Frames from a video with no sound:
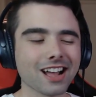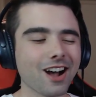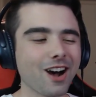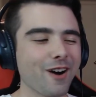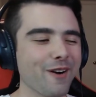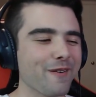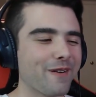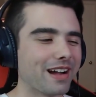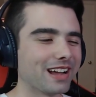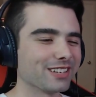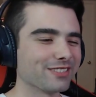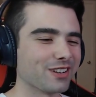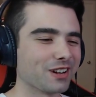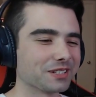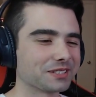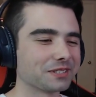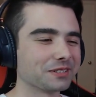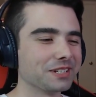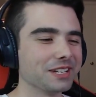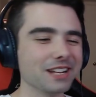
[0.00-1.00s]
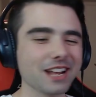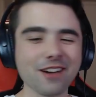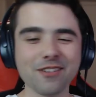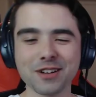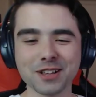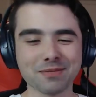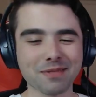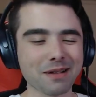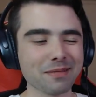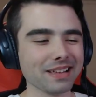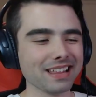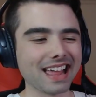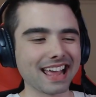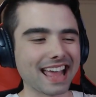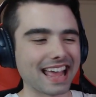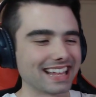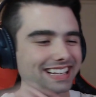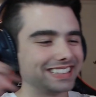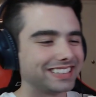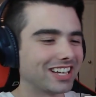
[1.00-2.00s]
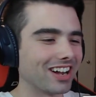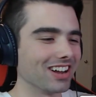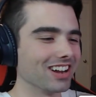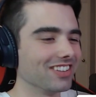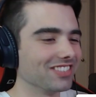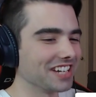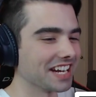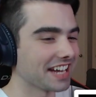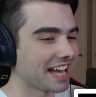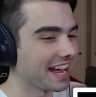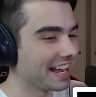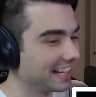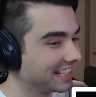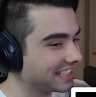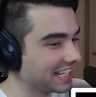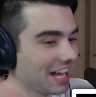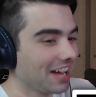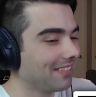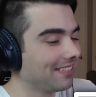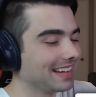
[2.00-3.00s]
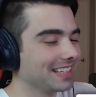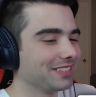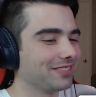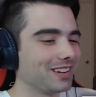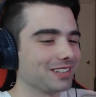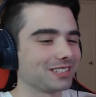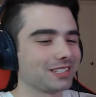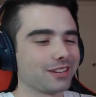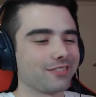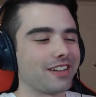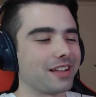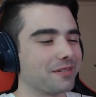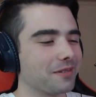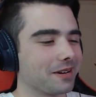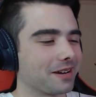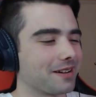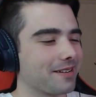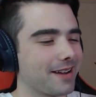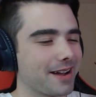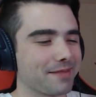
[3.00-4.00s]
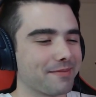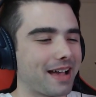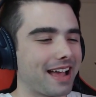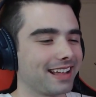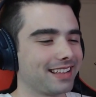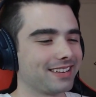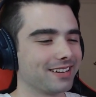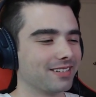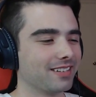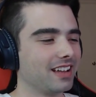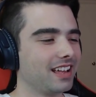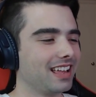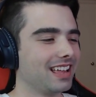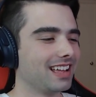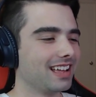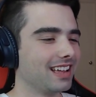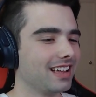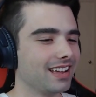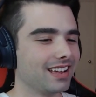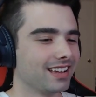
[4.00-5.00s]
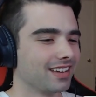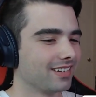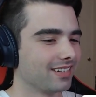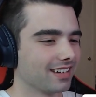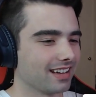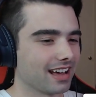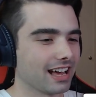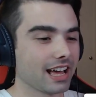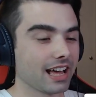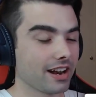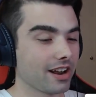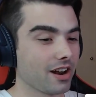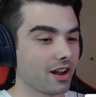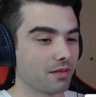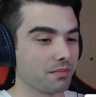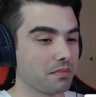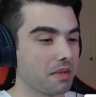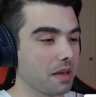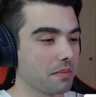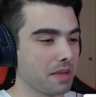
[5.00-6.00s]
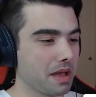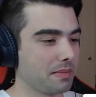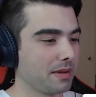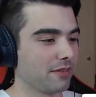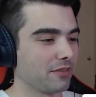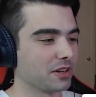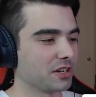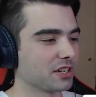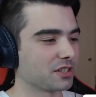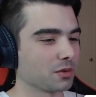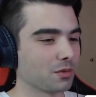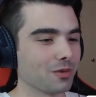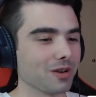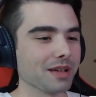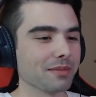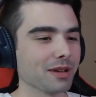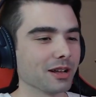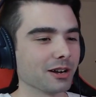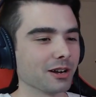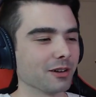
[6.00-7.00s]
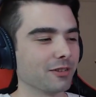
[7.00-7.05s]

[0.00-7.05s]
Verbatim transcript: always mostly? You know, it's probably like a ton of night. It's always mostly that we're going back to. I don't know. Maybe we're just way better